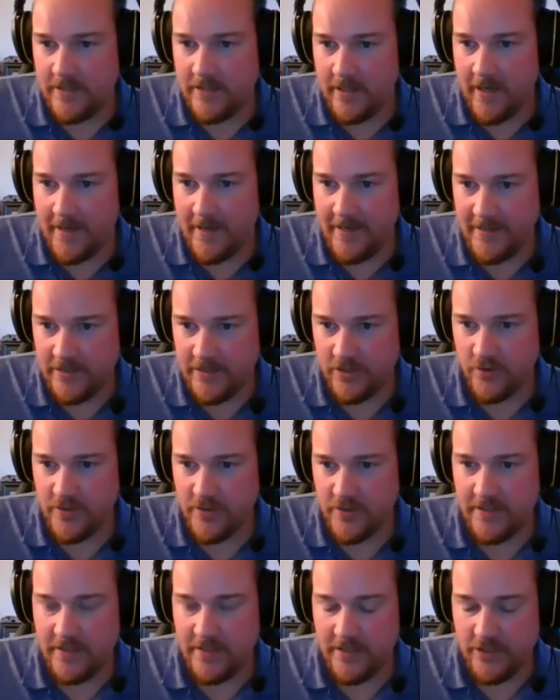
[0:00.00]
a history
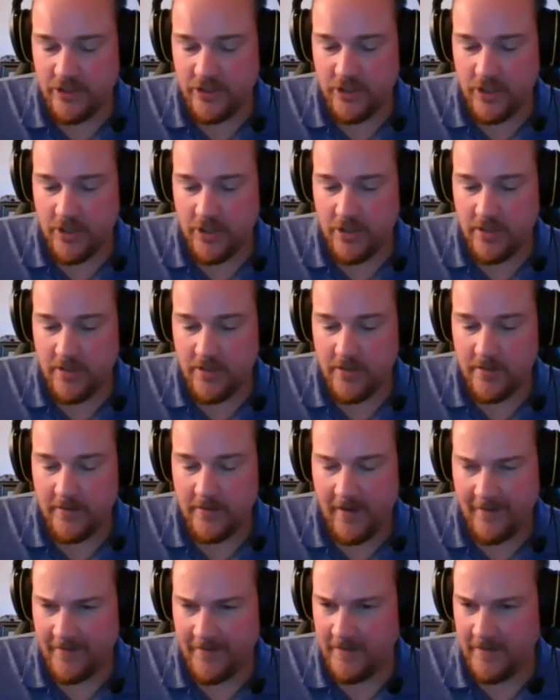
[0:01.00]
teacher,
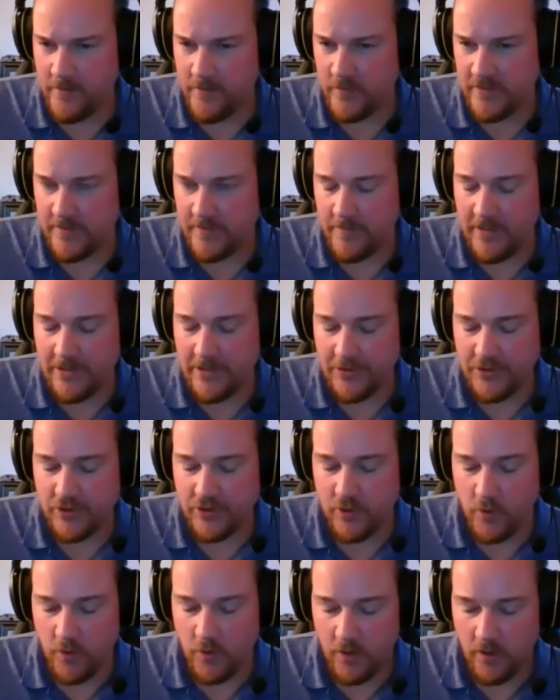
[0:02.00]
I think he was in middle
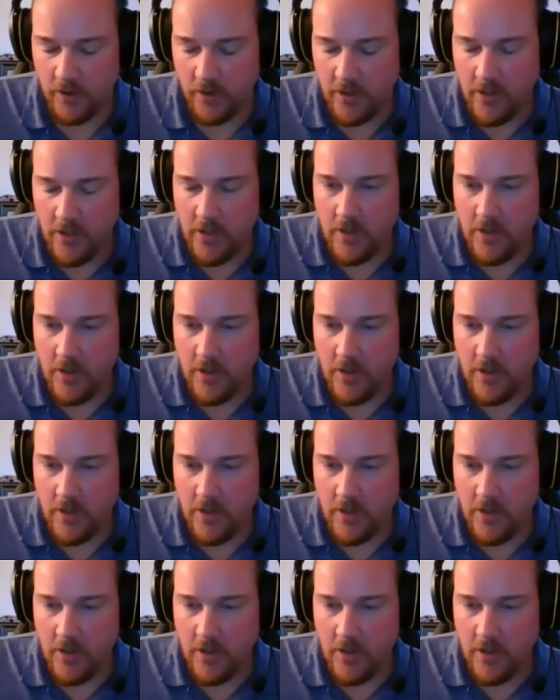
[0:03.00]
school,